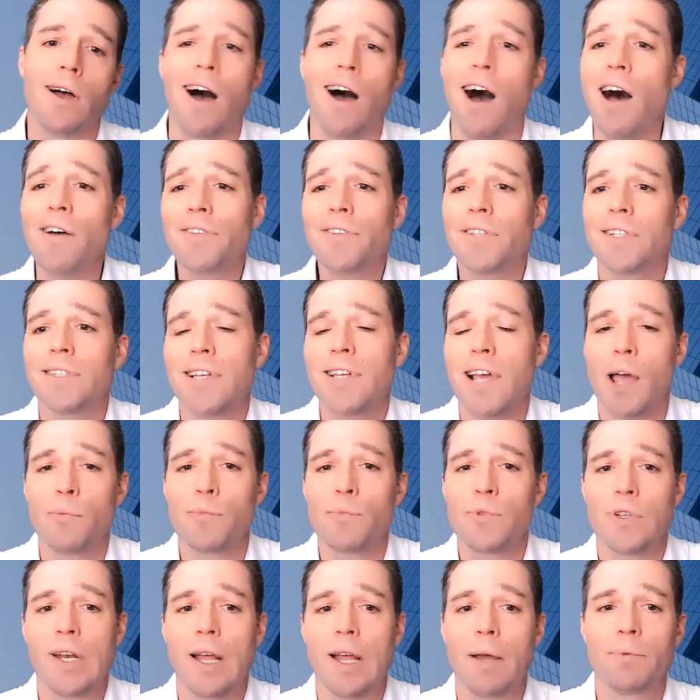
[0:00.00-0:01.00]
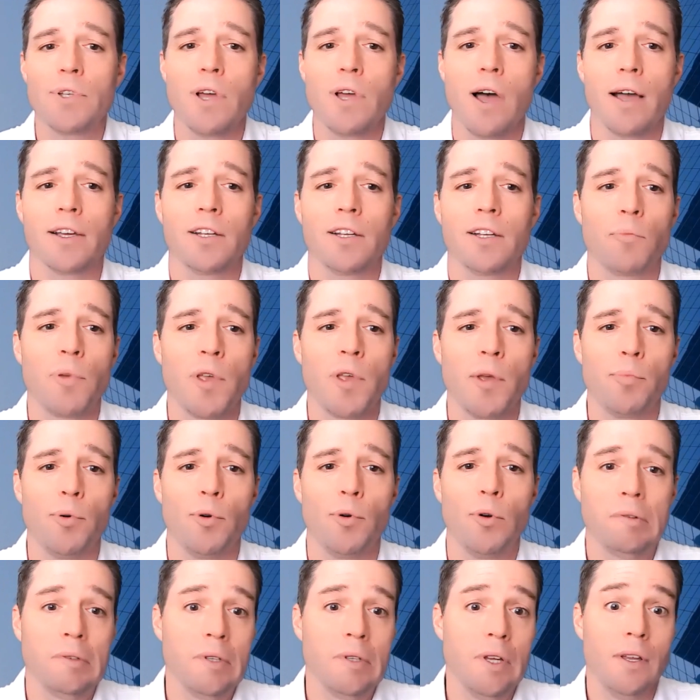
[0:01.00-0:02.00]
Oftentimes when I'm talking to
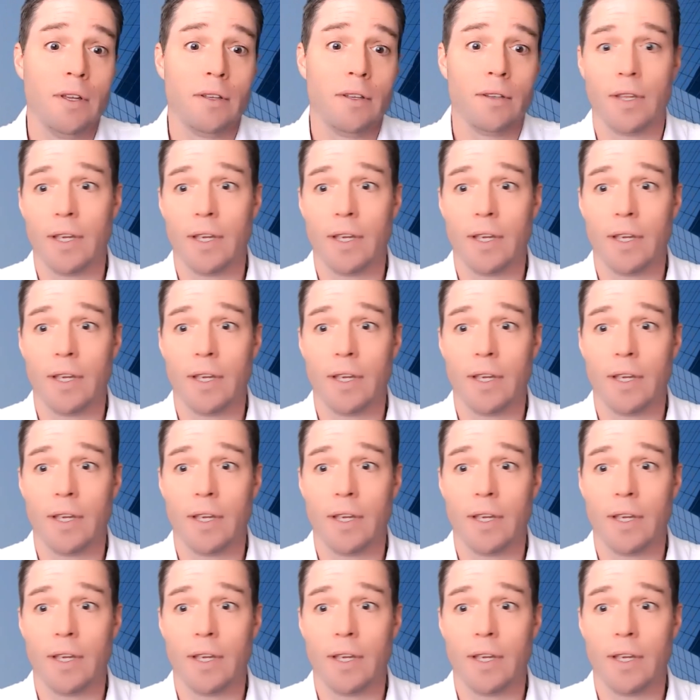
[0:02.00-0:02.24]
people,